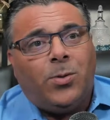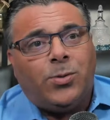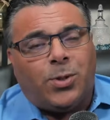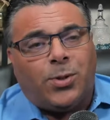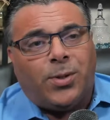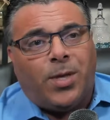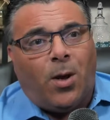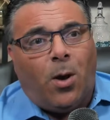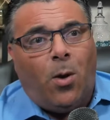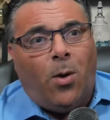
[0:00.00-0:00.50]

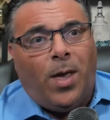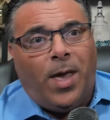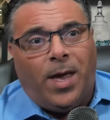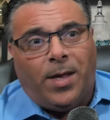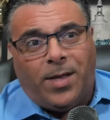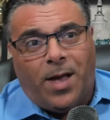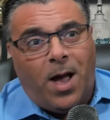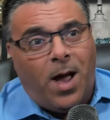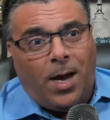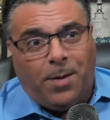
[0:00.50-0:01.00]
So they all
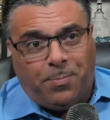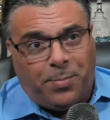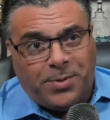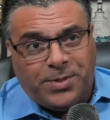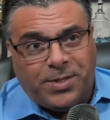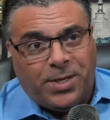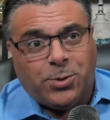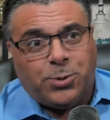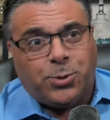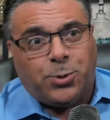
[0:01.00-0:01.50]
had high
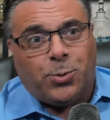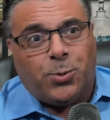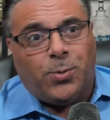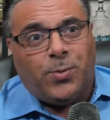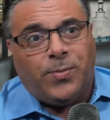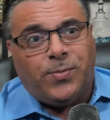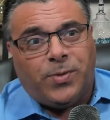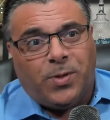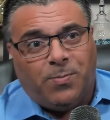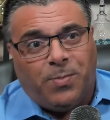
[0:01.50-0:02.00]

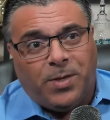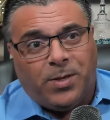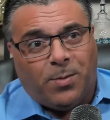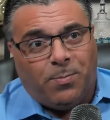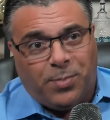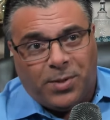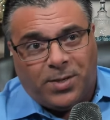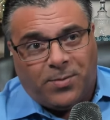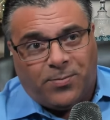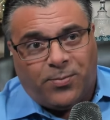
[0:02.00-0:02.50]
potential to be
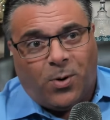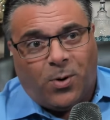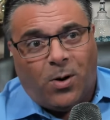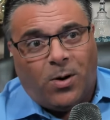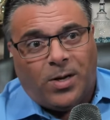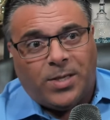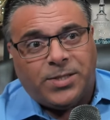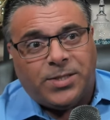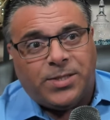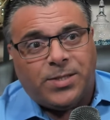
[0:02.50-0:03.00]
complete
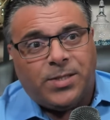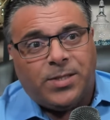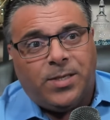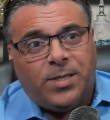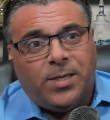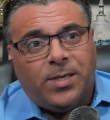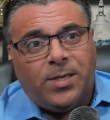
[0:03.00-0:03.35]
frauds